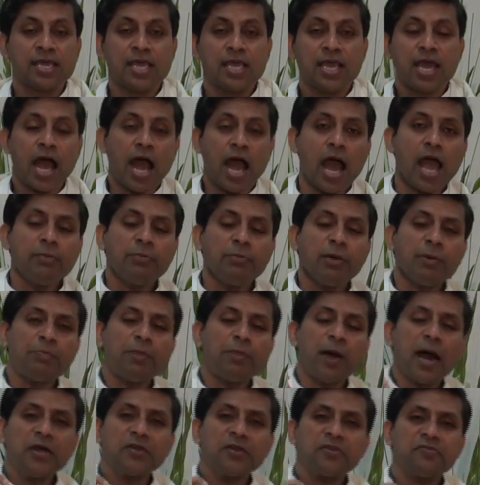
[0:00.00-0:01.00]
I'm a
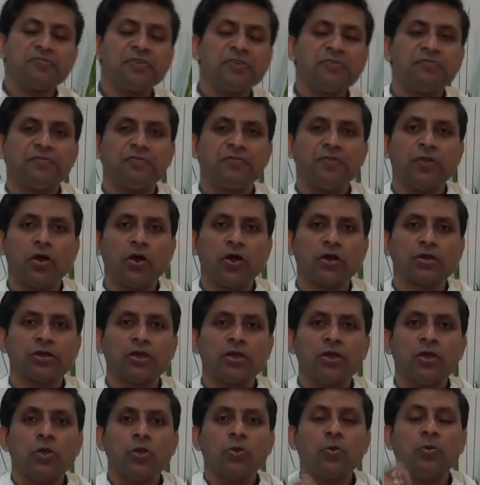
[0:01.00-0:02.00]
part of the flock
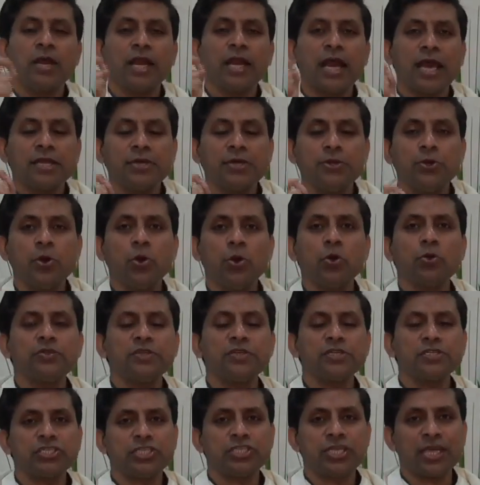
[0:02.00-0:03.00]
when I know the
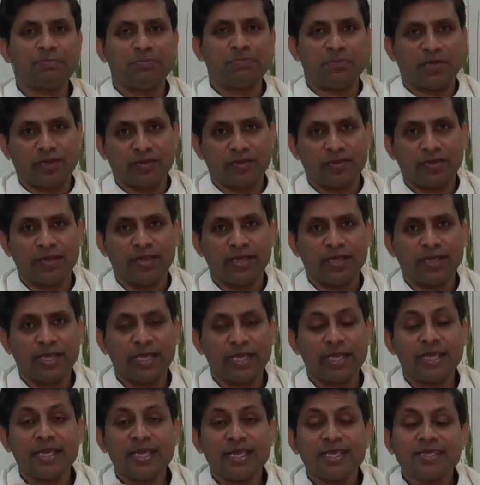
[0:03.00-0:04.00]
shepherd
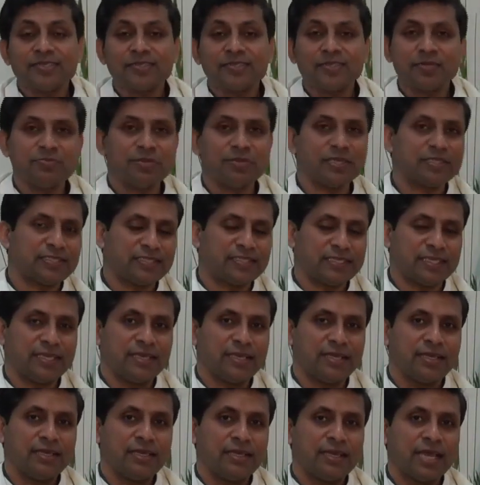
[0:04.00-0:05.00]
in intimacy,
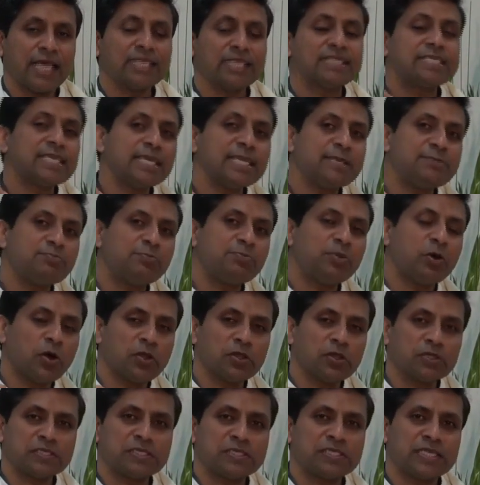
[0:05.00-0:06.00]
as St.
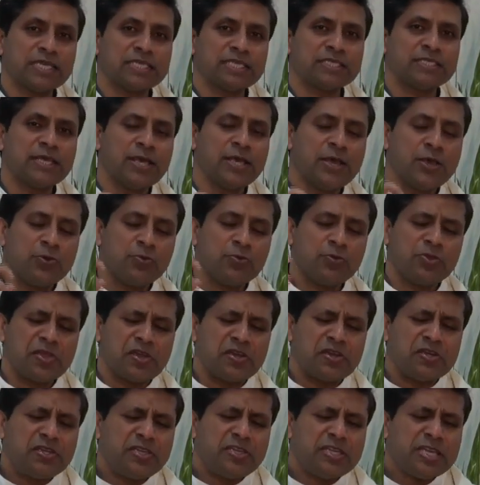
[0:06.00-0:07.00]
Paul says, with a
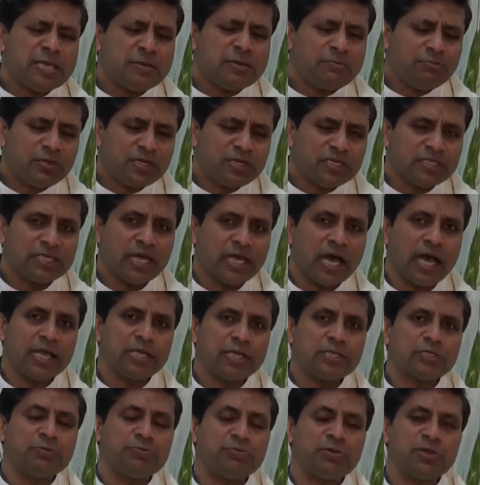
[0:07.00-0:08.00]
deep desire
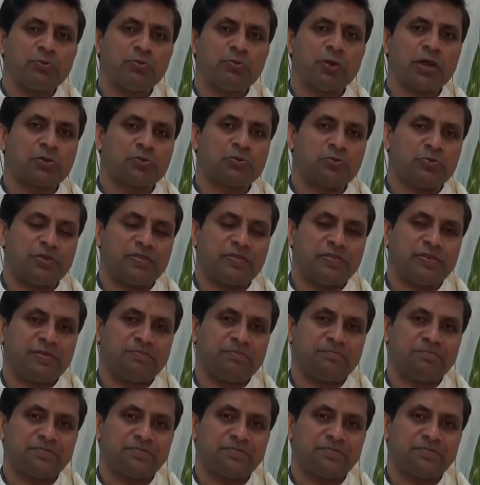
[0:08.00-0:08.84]
to be one with him.